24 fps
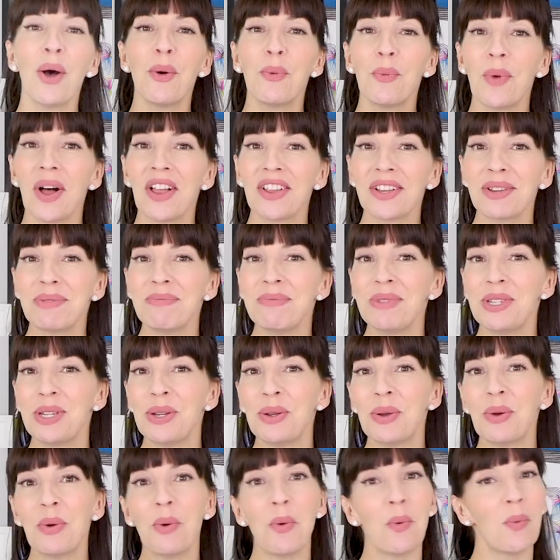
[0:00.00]
Welcome
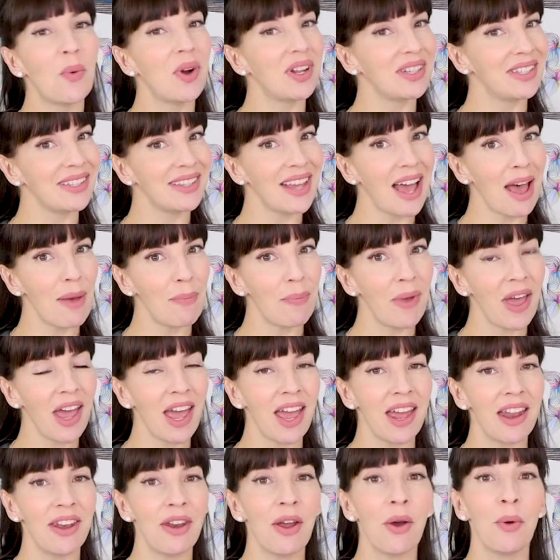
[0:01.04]
to What's That
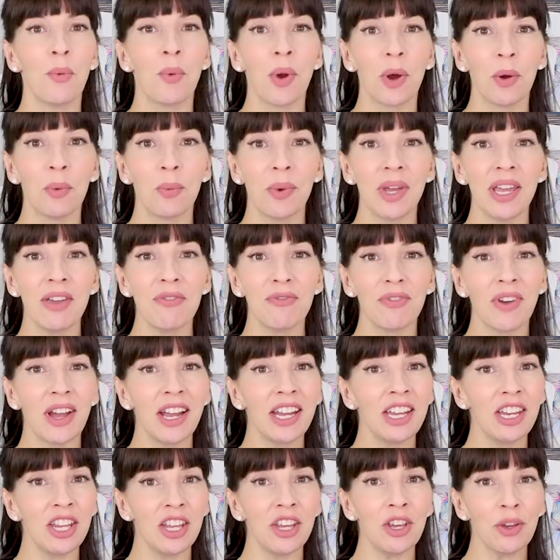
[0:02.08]
Pen, where we
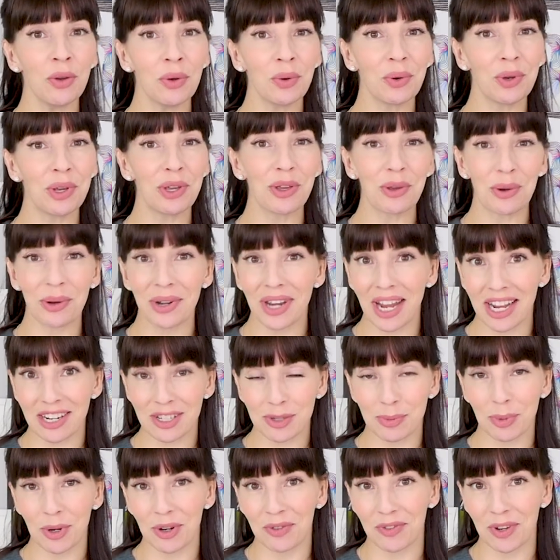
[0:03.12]
find you your
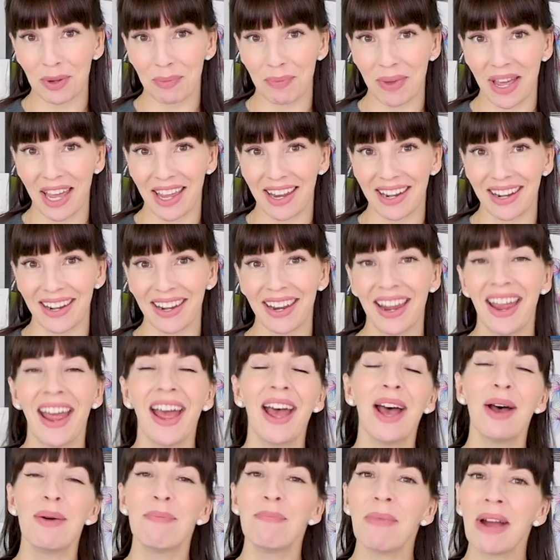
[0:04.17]
next perfect pen.
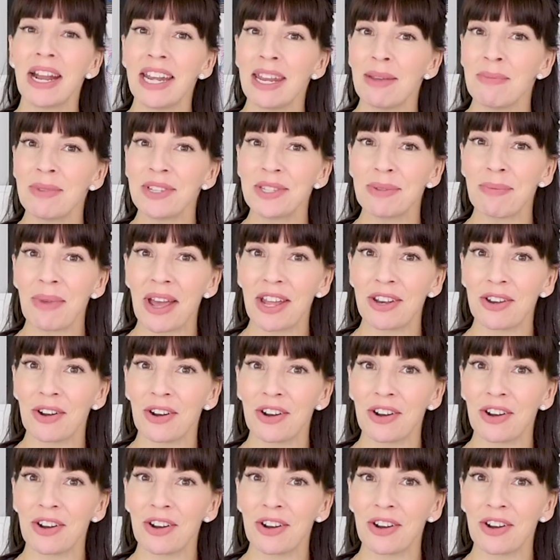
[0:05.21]
My name is Amanda